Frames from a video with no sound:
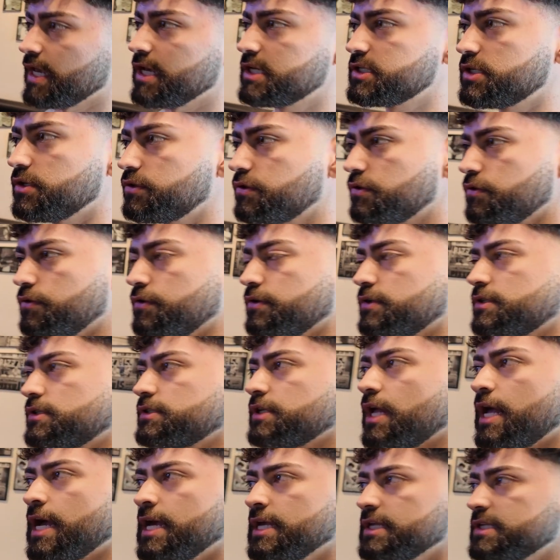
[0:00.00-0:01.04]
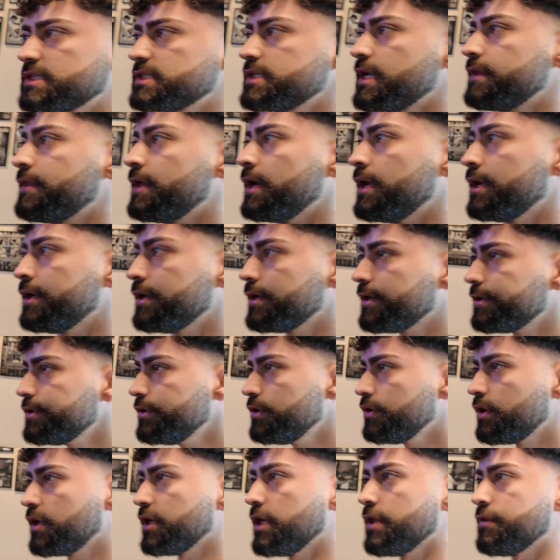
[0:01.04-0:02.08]
takes you to Slice, and then
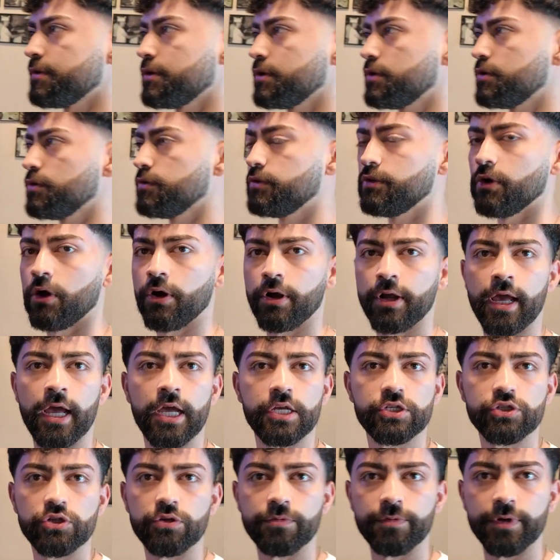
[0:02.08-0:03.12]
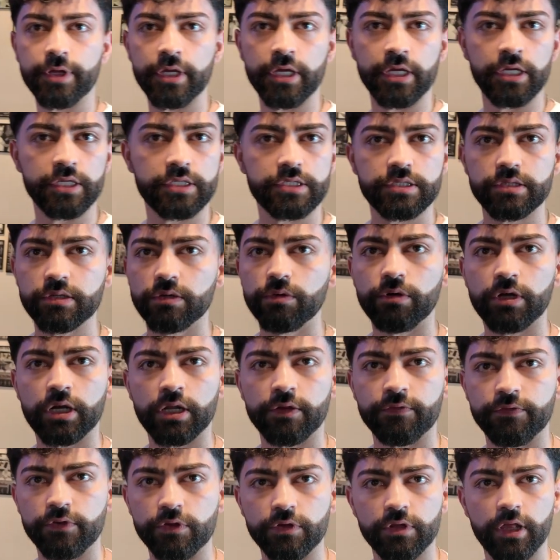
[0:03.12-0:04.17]
you can either do DoorDash or Uber Eats,
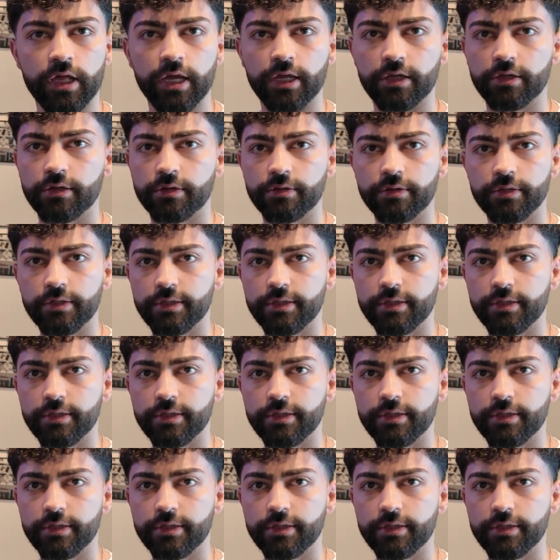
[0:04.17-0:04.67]
whatever you like.